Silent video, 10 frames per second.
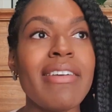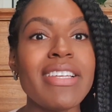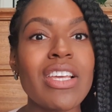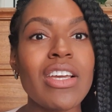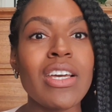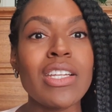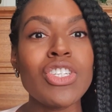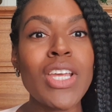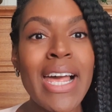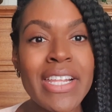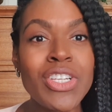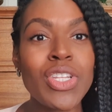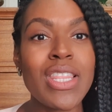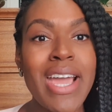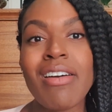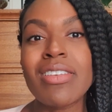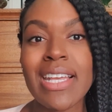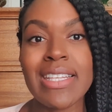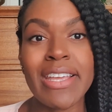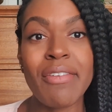is a challenge that they are
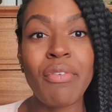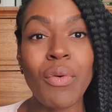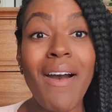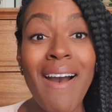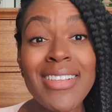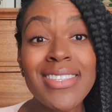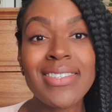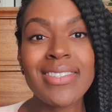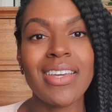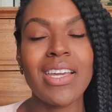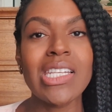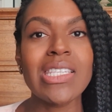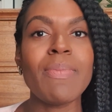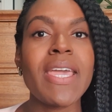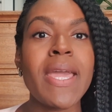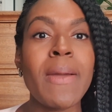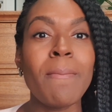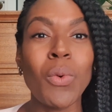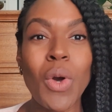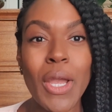setting for us to be
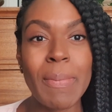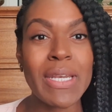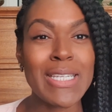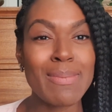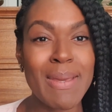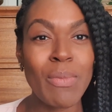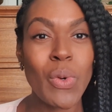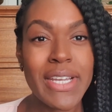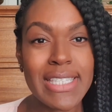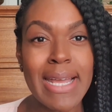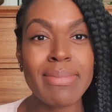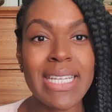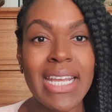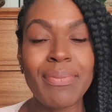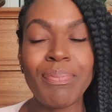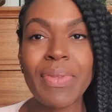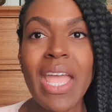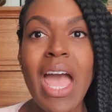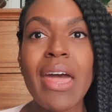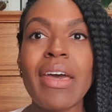more open and to be more accepting.
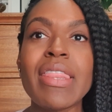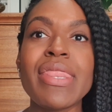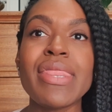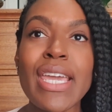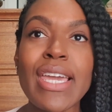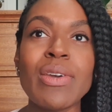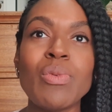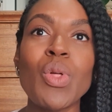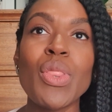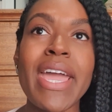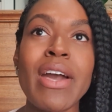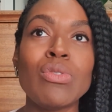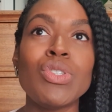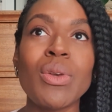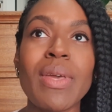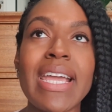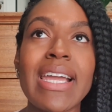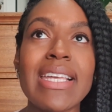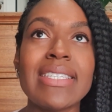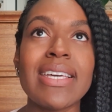And I think that what they are
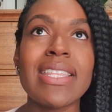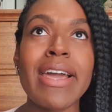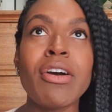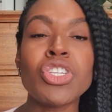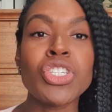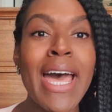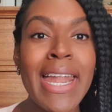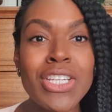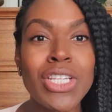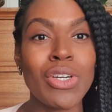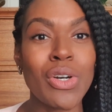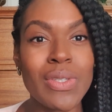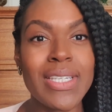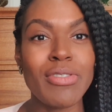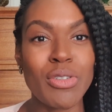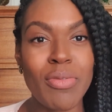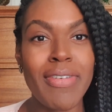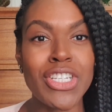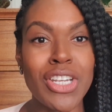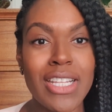doing is that they are challenging the concept of
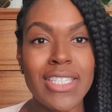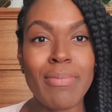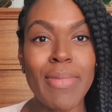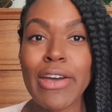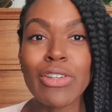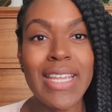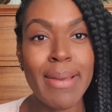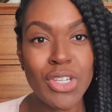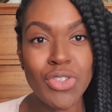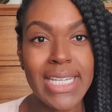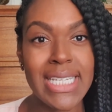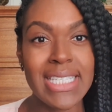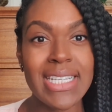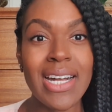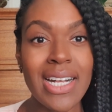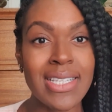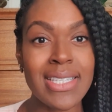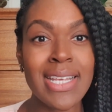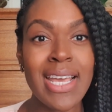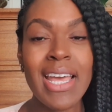professionalism. They are demonstrating to
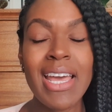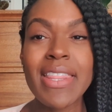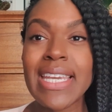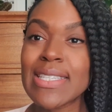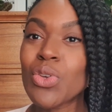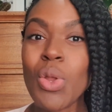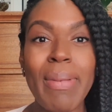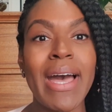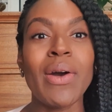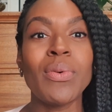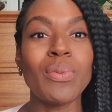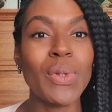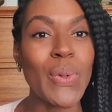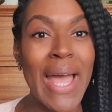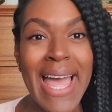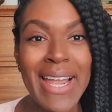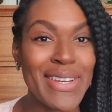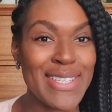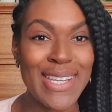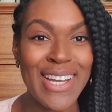us that it's not about what your hair
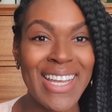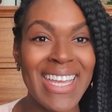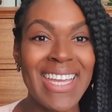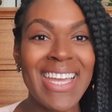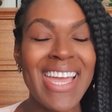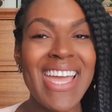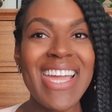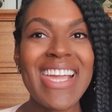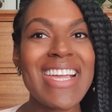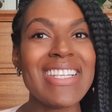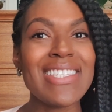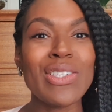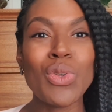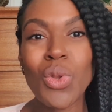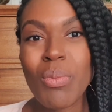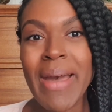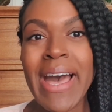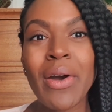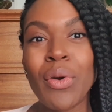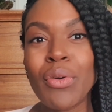looks like. It's not
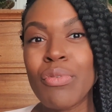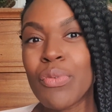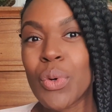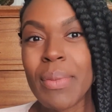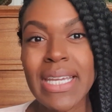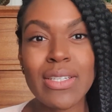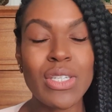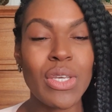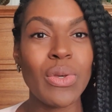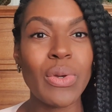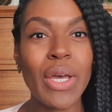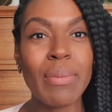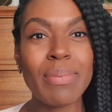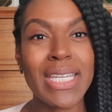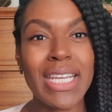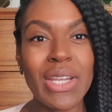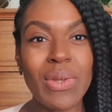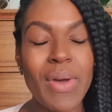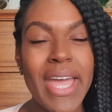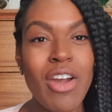about conforming to a particular
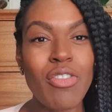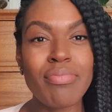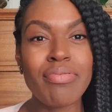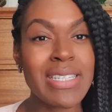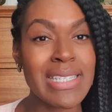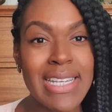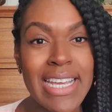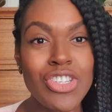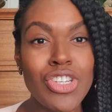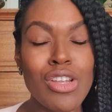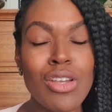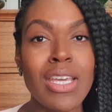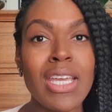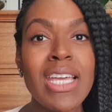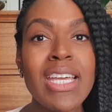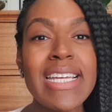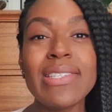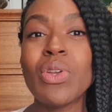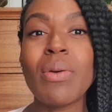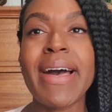way of presentation. It's
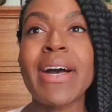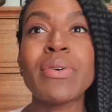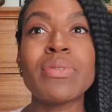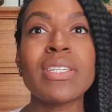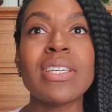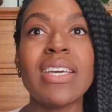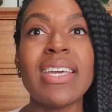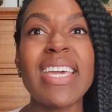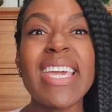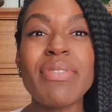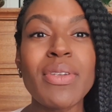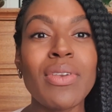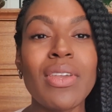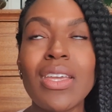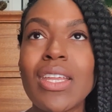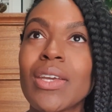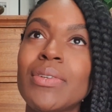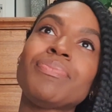not about even, you know,